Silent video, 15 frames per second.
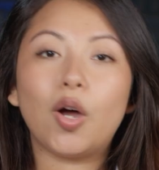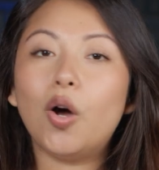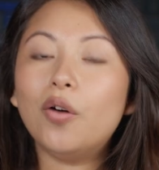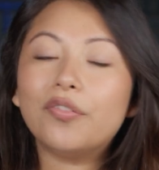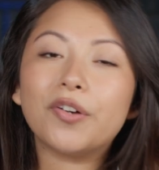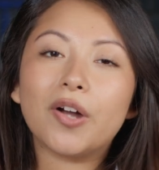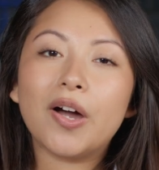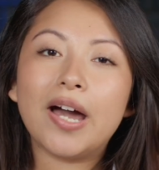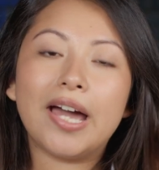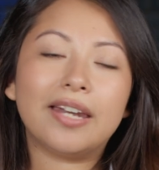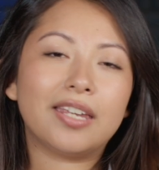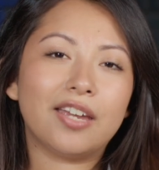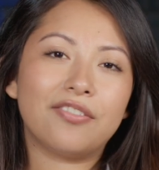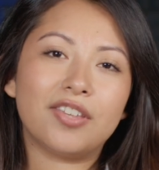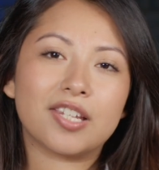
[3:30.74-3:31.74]
Overall,
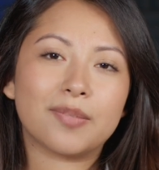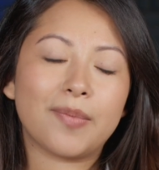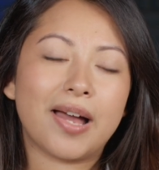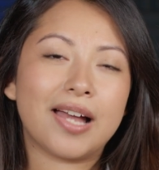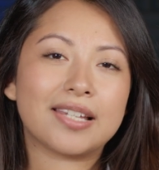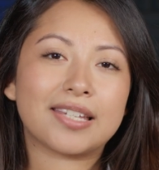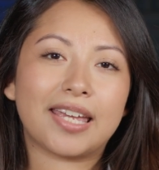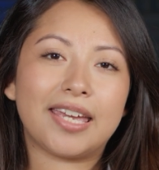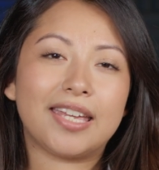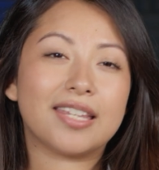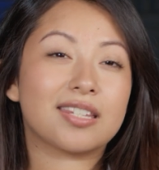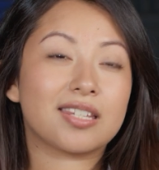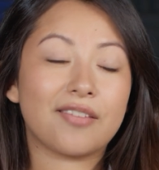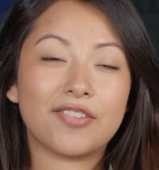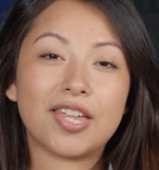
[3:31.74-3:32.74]
I'd give this mask a
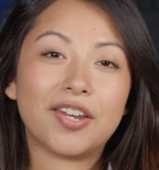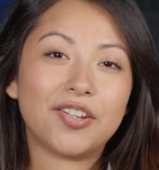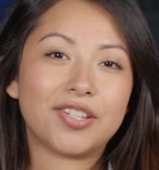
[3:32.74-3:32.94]
7 out